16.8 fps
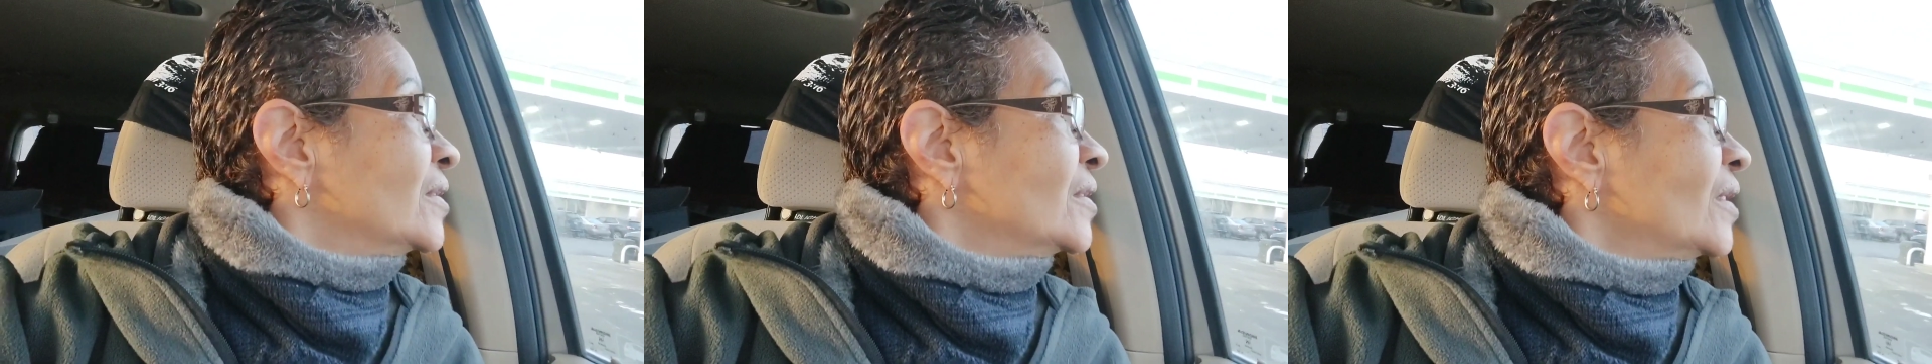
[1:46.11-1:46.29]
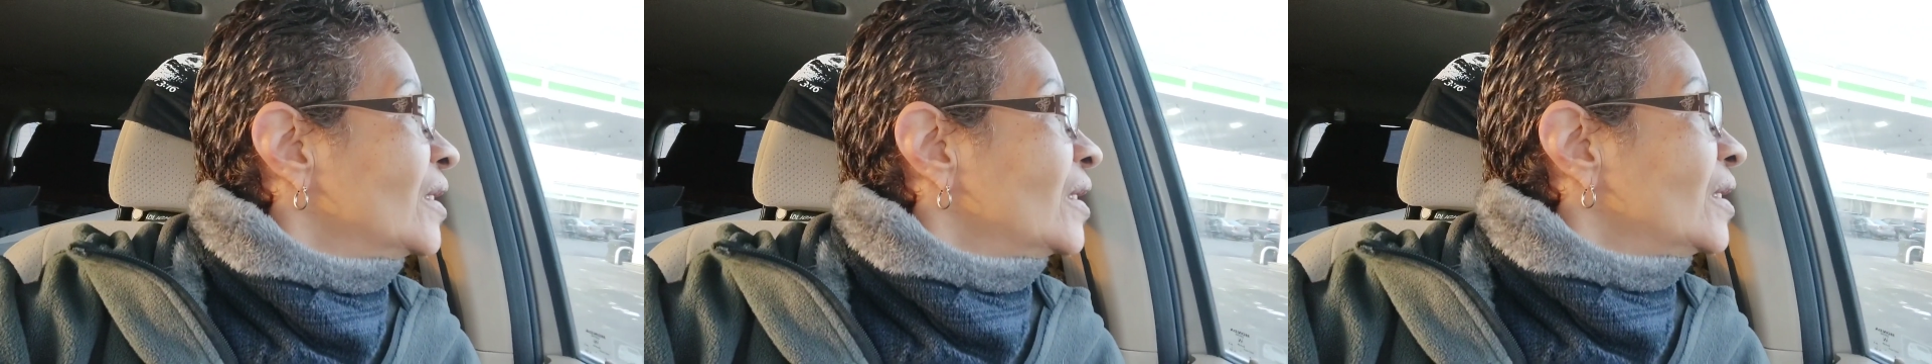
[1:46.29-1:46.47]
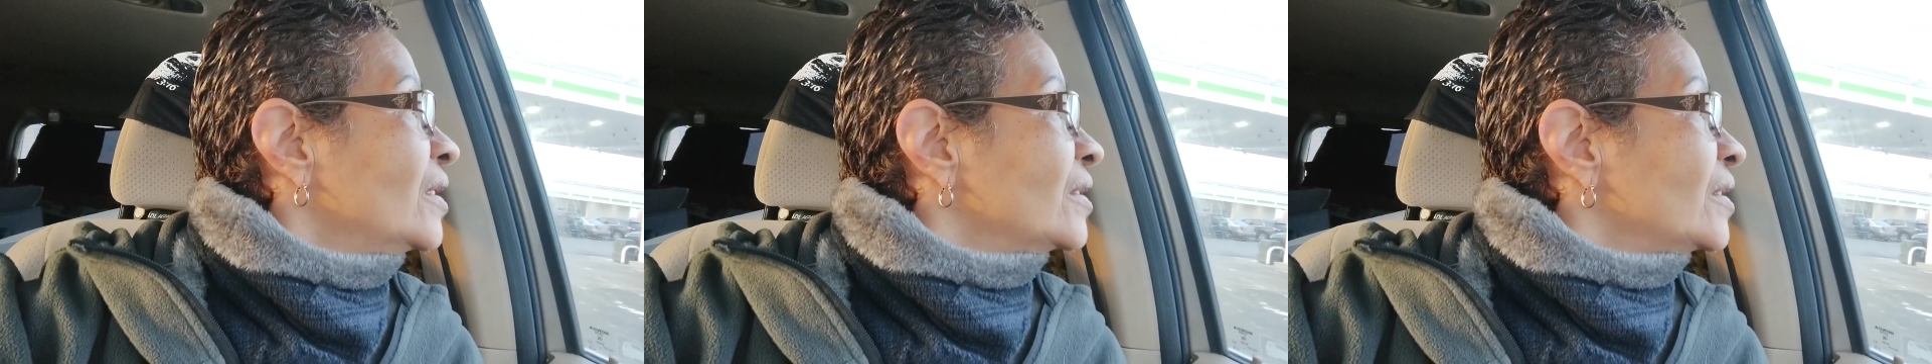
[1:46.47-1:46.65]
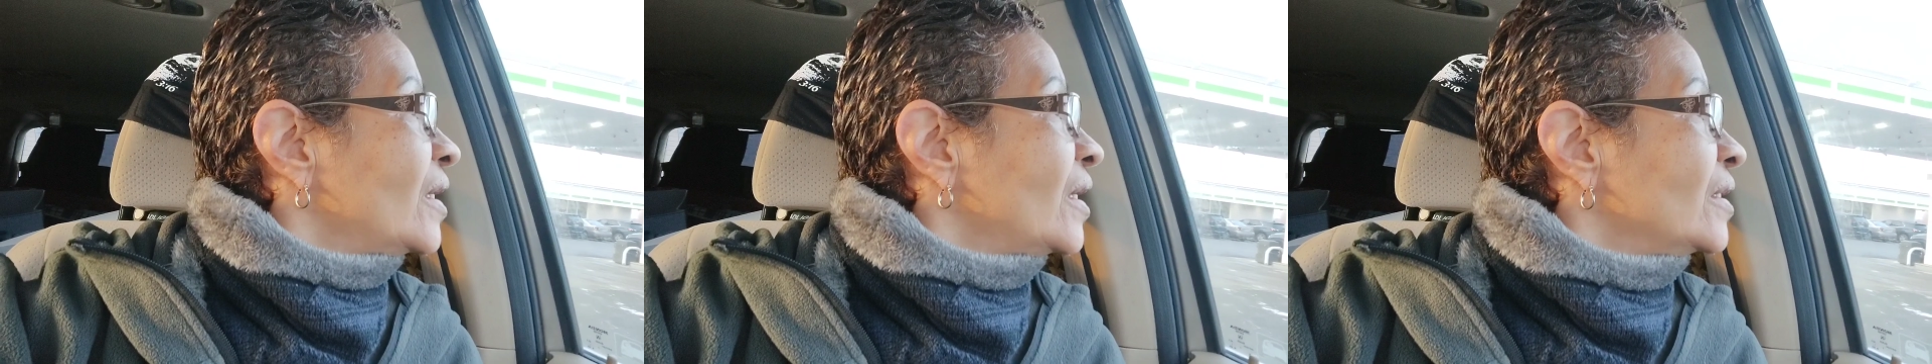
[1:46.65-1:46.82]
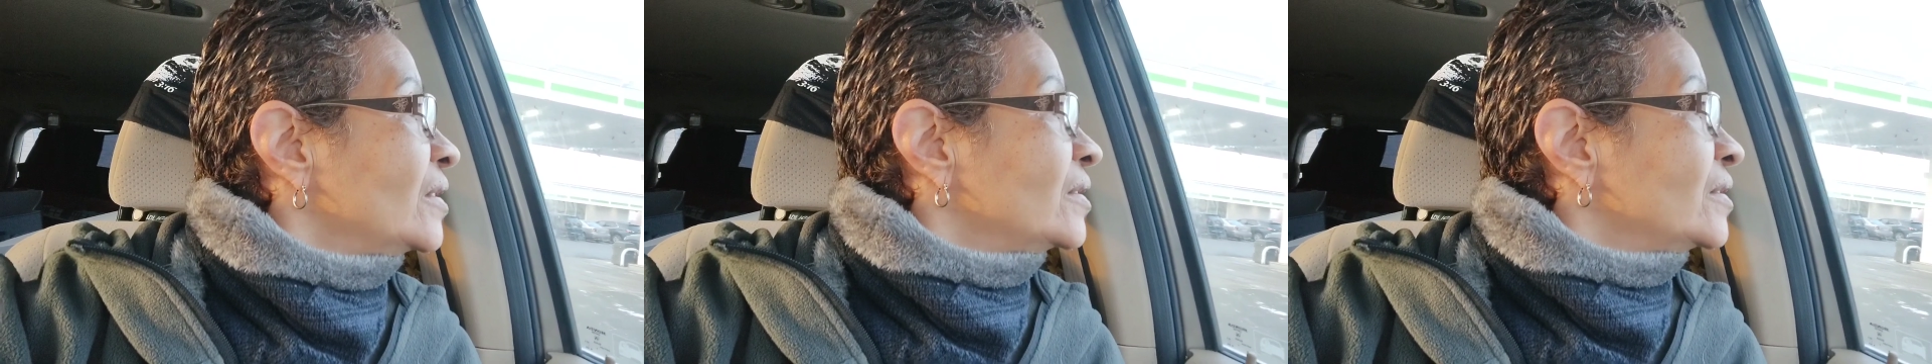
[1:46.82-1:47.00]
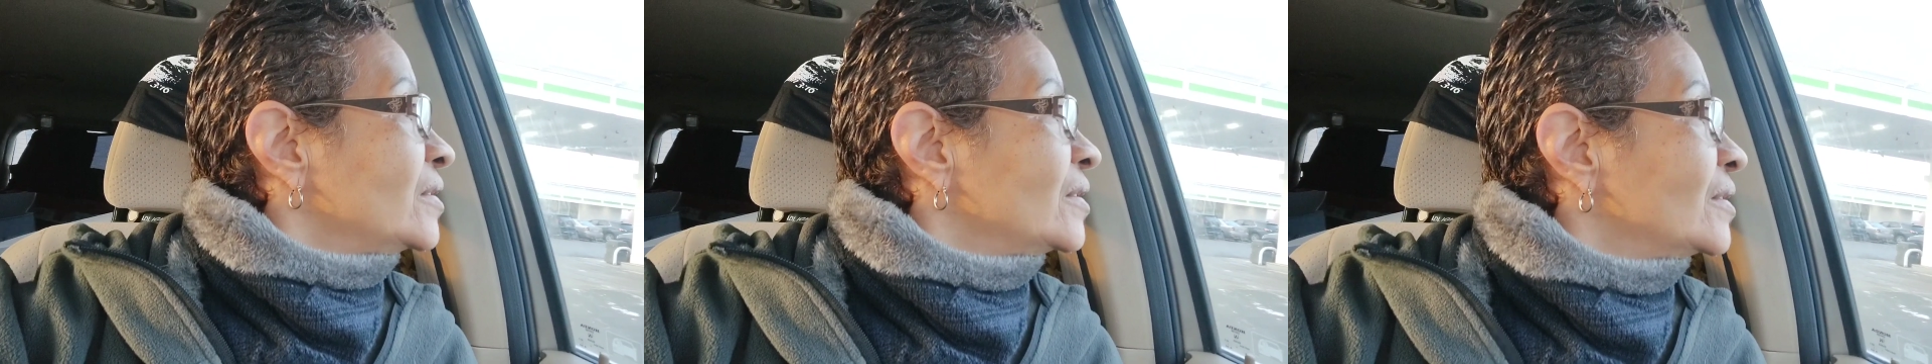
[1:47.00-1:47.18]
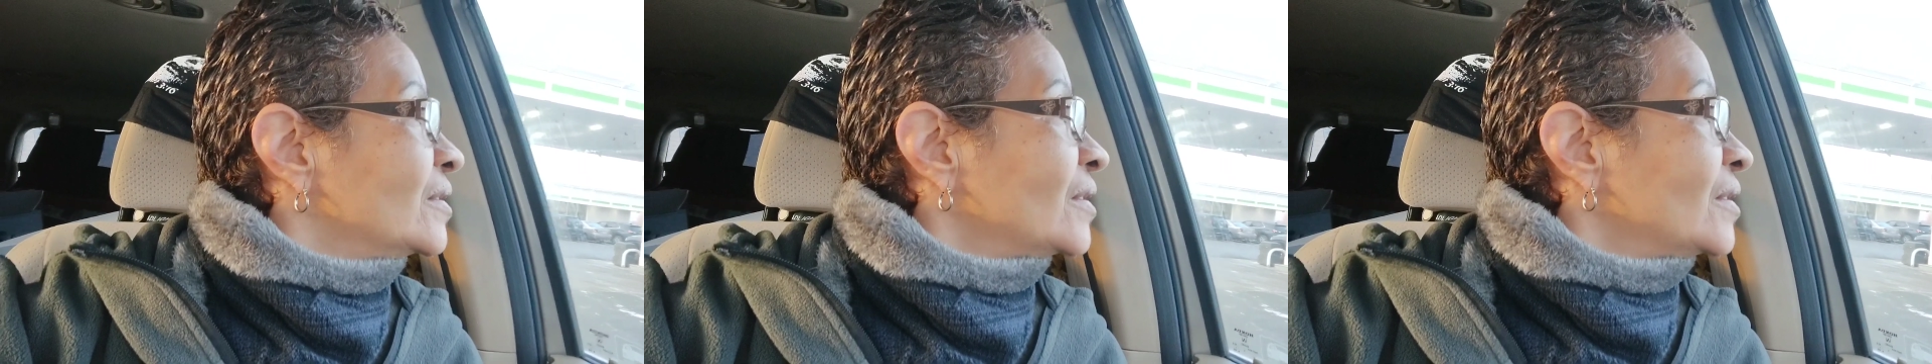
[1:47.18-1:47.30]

Yeah, guys.